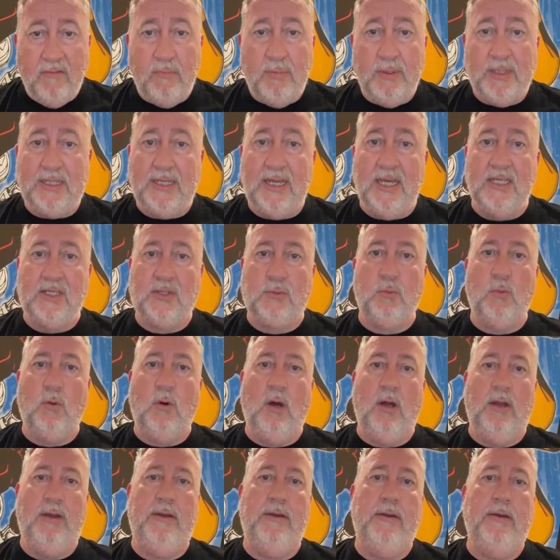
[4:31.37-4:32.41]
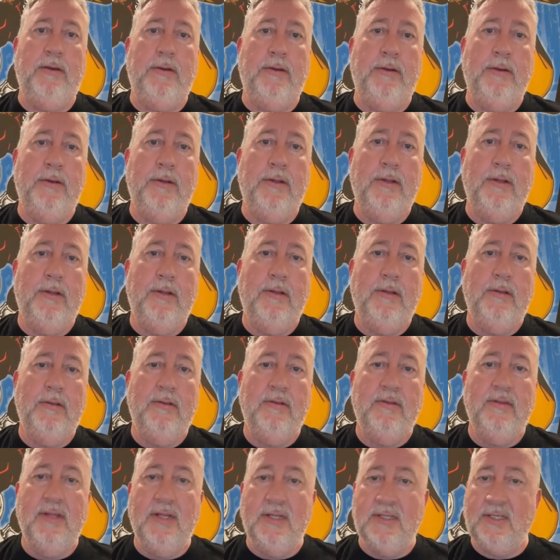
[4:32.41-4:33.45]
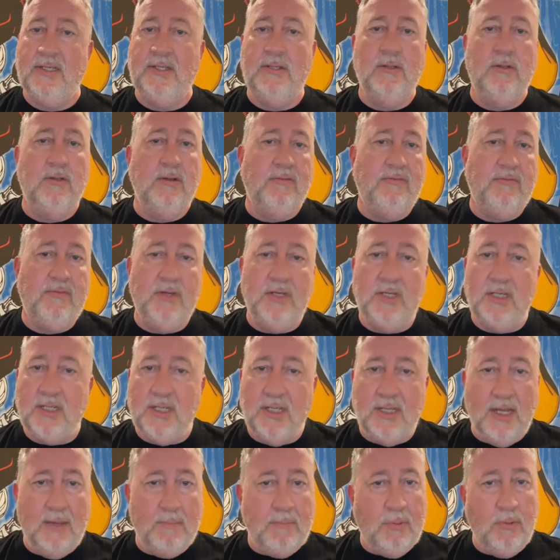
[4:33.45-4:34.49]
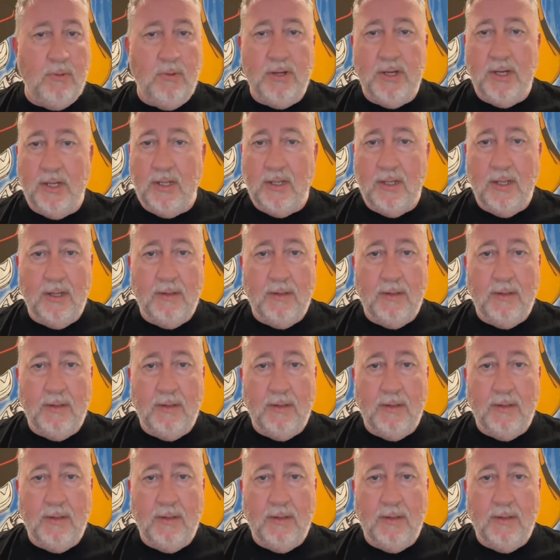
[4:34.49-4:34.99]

But guess what? That's still not finished at that point either.